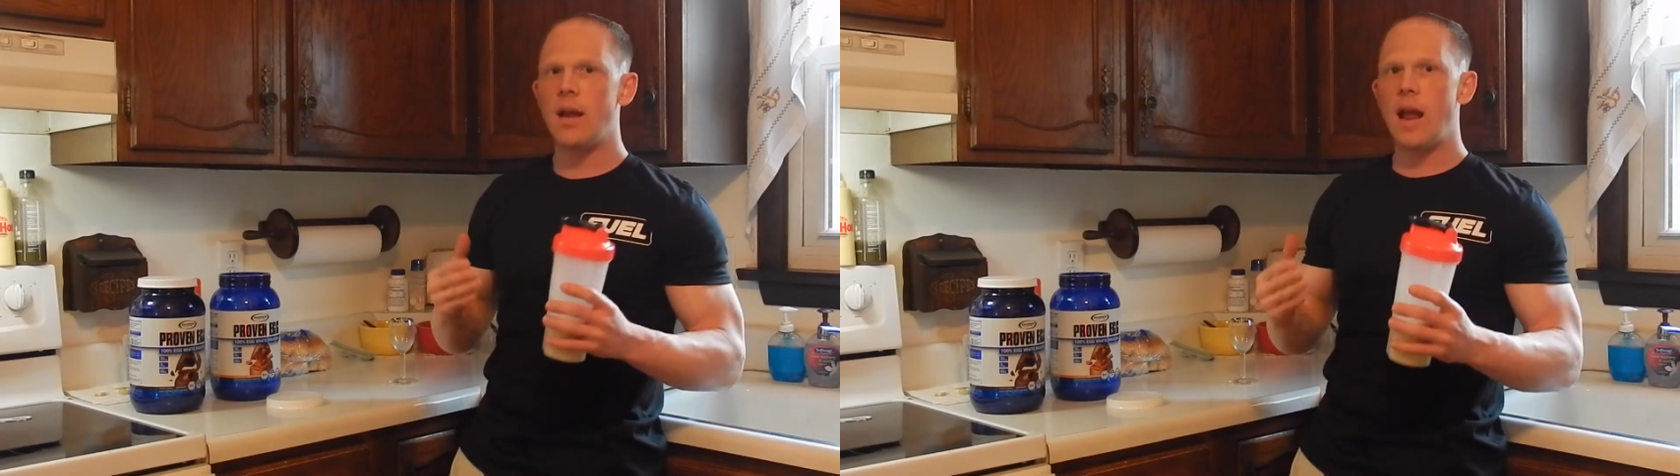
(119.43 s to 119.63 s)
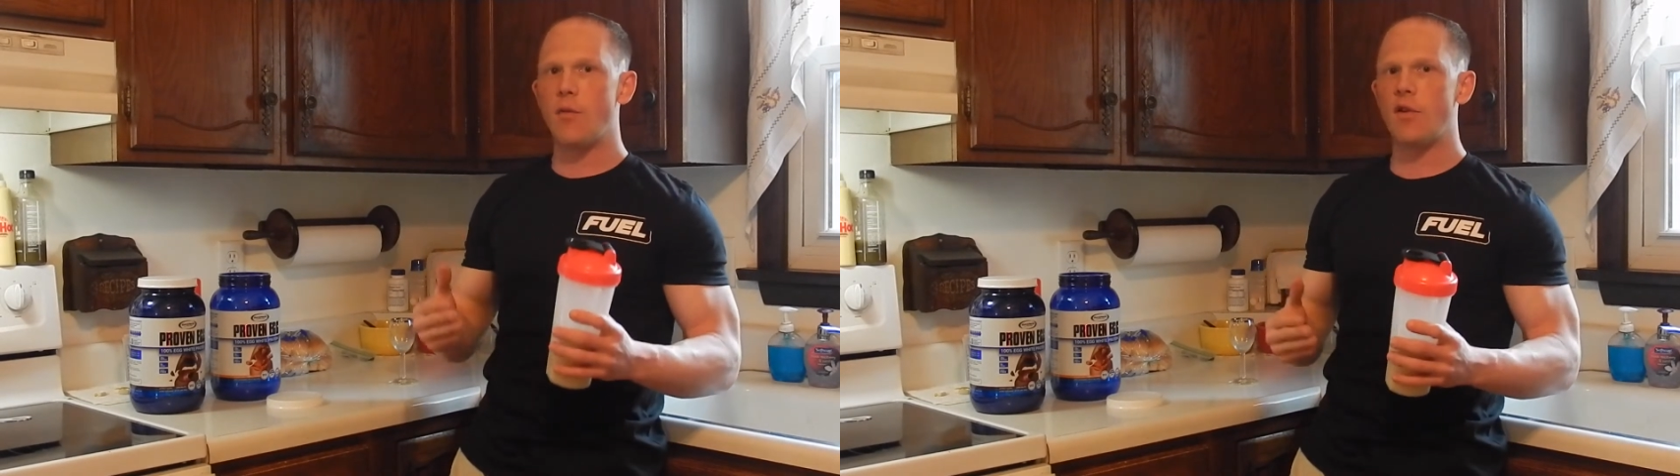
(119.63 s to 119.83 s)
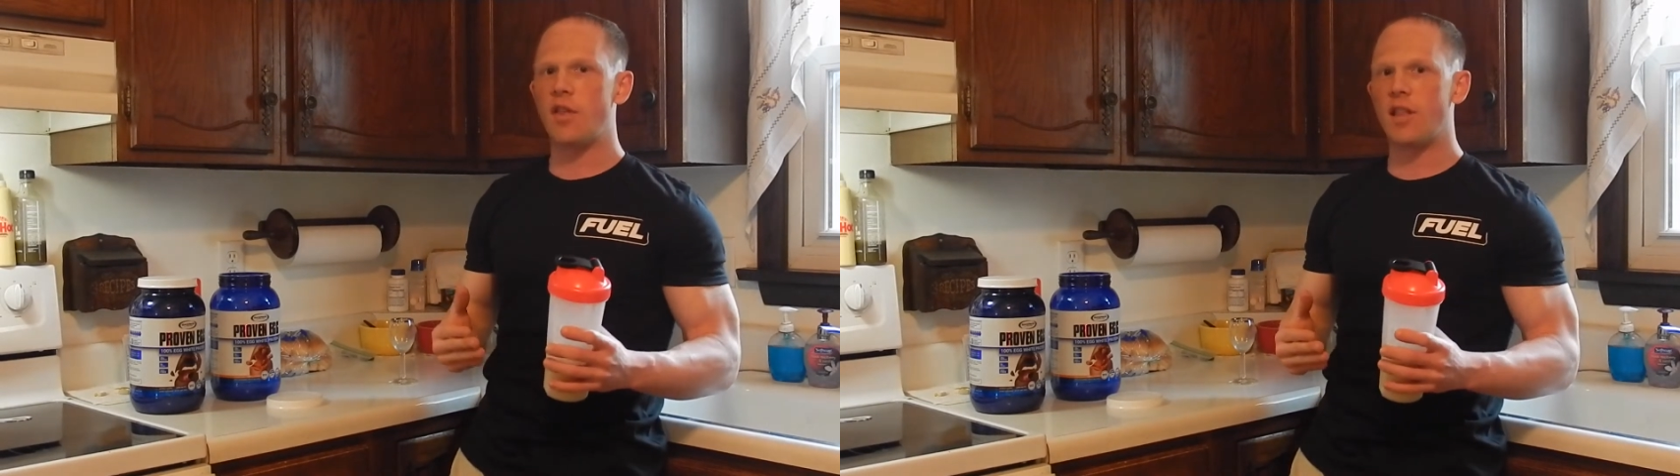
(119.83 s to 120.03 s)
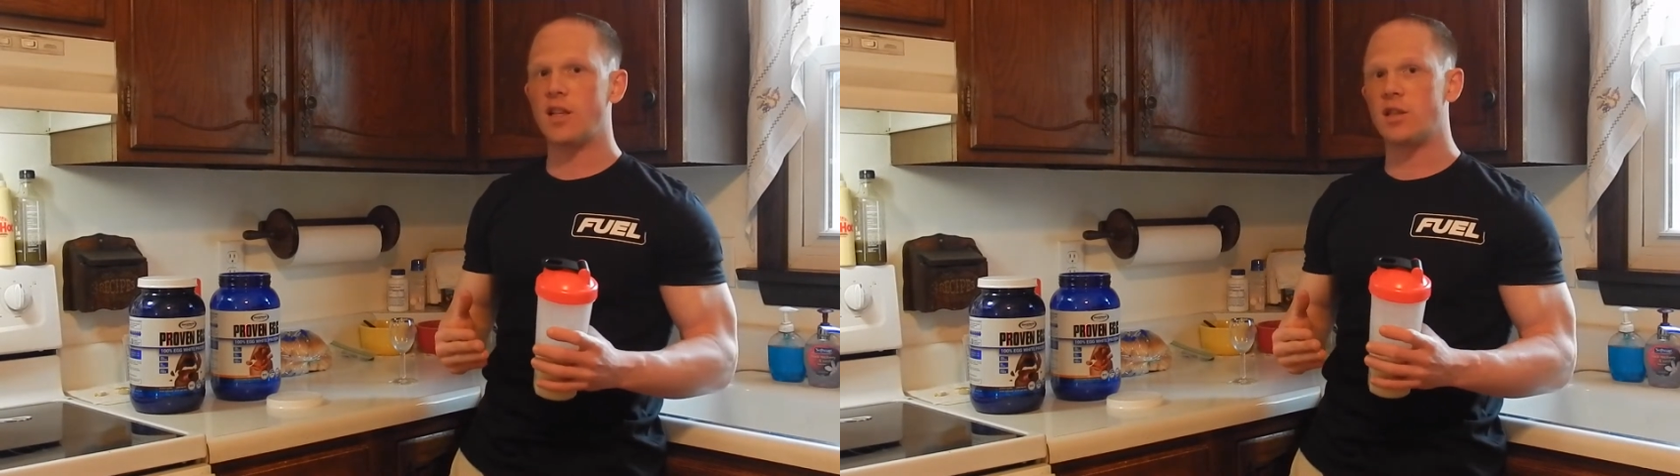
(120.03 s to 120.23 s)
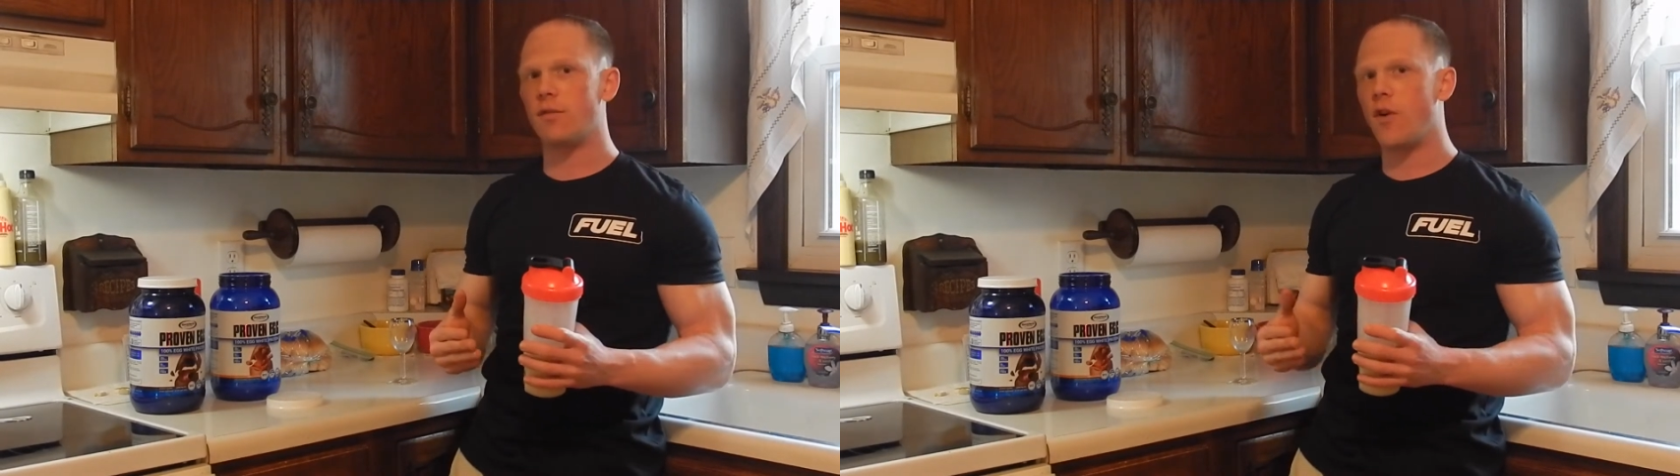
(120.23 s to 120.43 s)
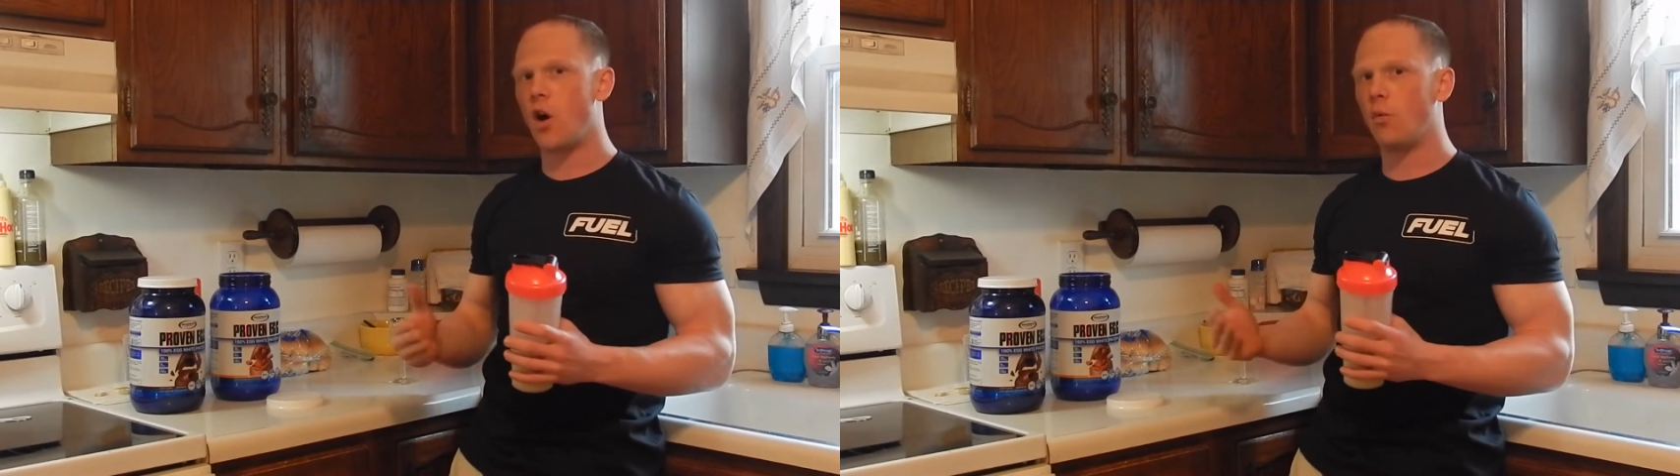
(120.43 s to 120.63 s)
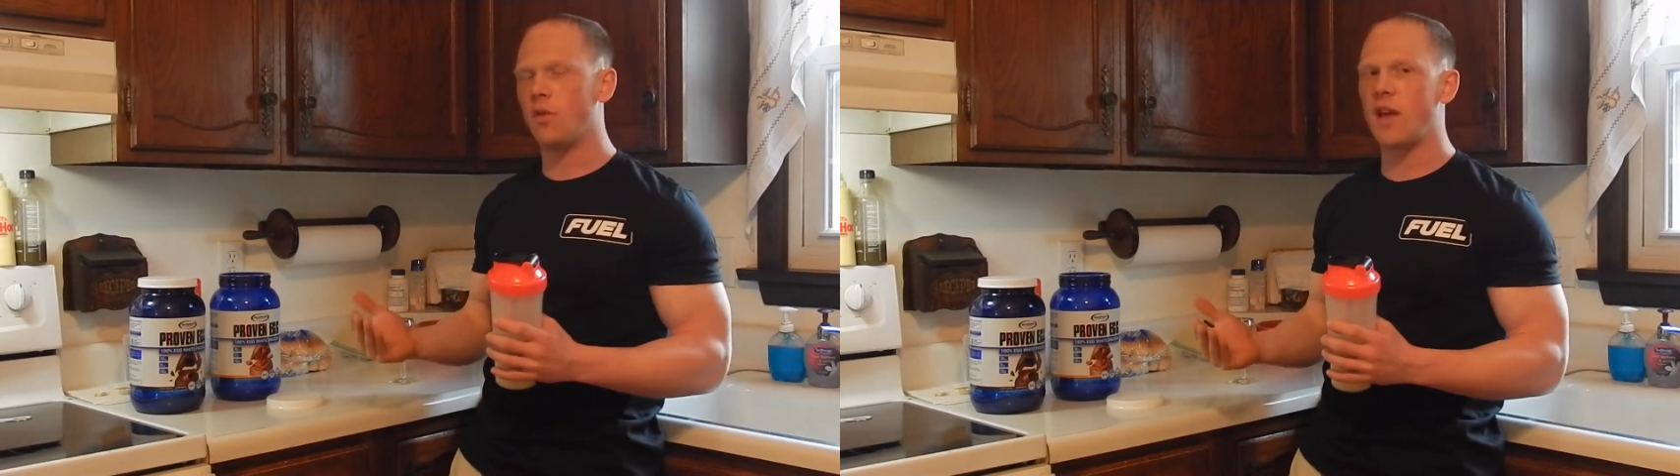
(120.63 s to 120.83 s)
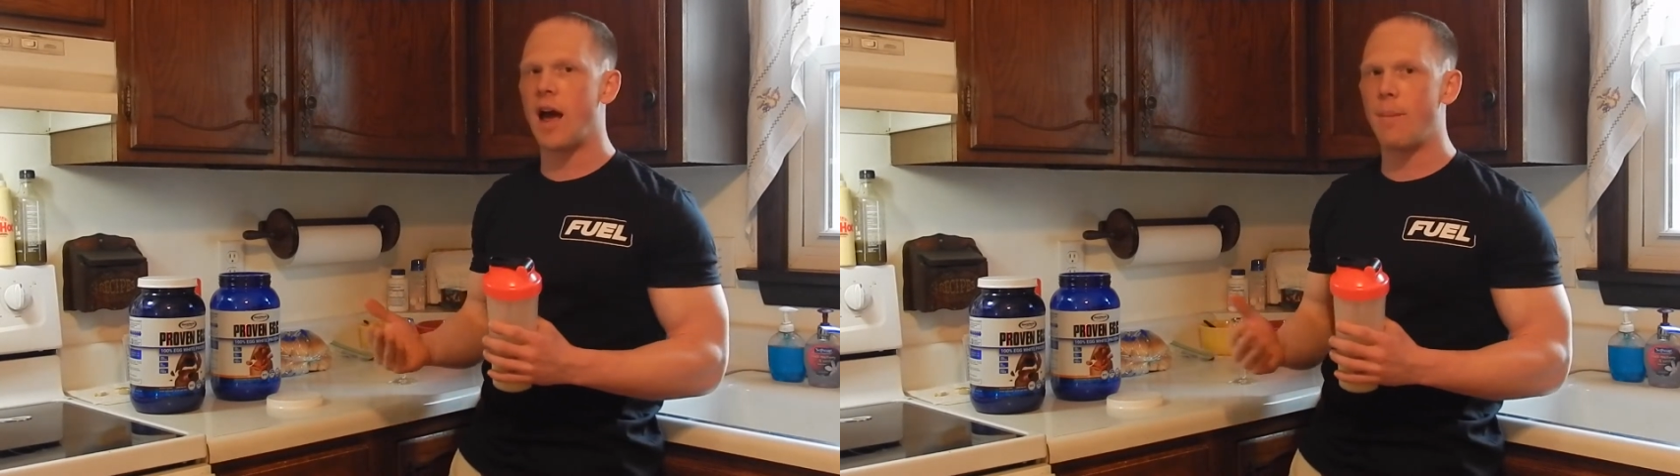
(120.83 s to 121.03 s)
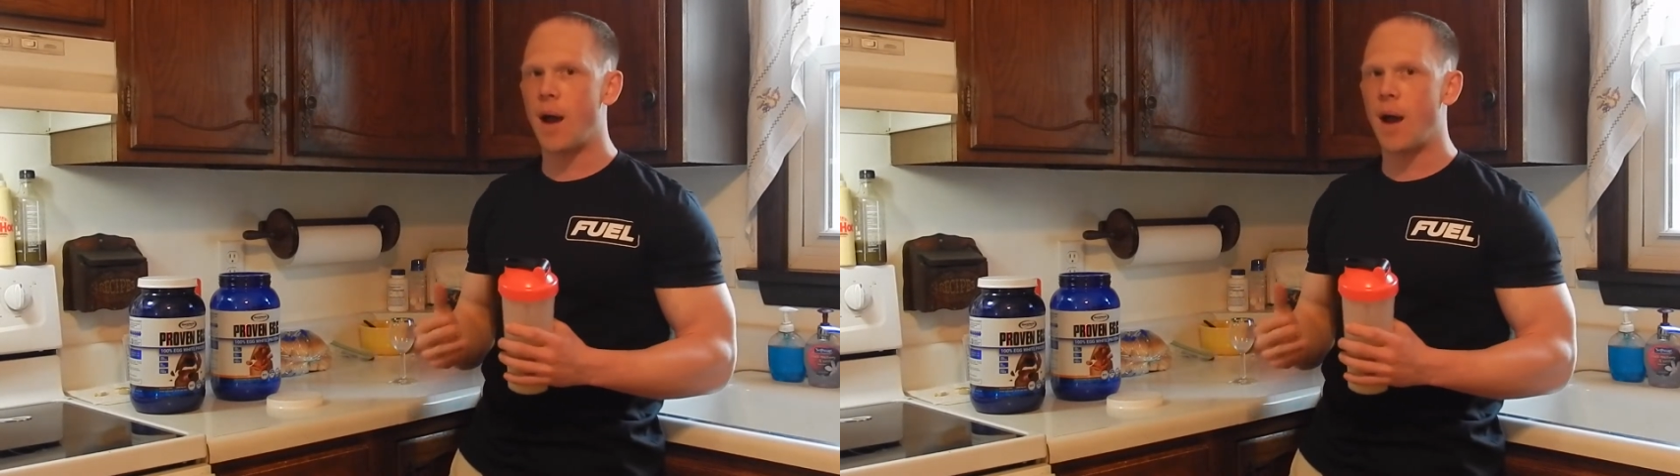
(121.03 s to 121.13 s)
Everything that's involved with the high